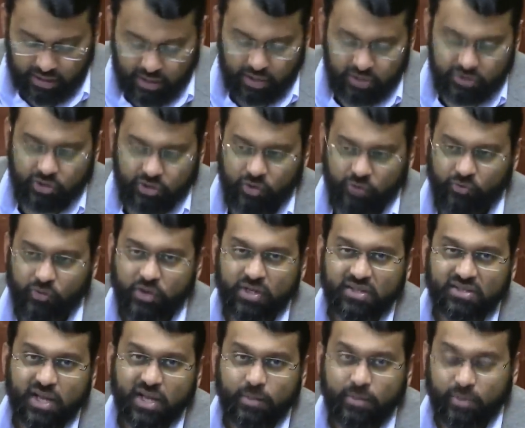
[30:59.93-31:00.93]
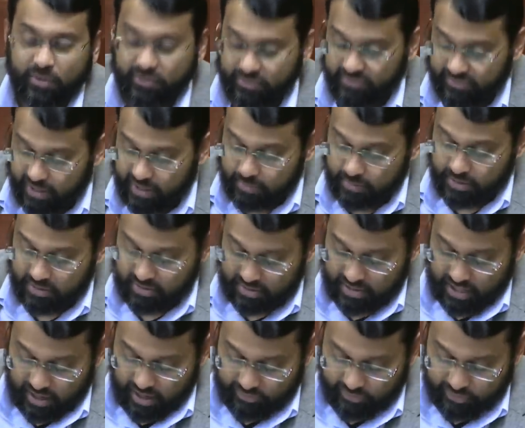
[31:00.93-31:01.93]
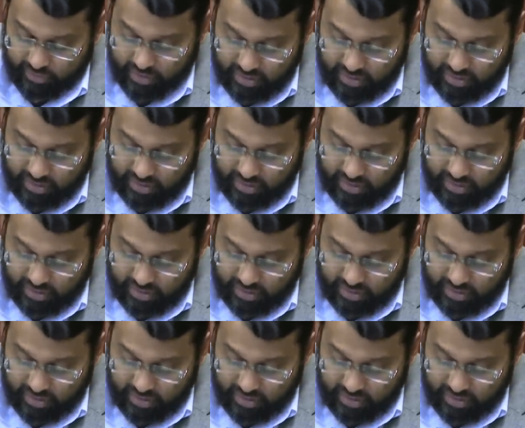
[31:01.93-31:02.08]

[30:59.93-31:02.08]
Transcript: So for example, the famous African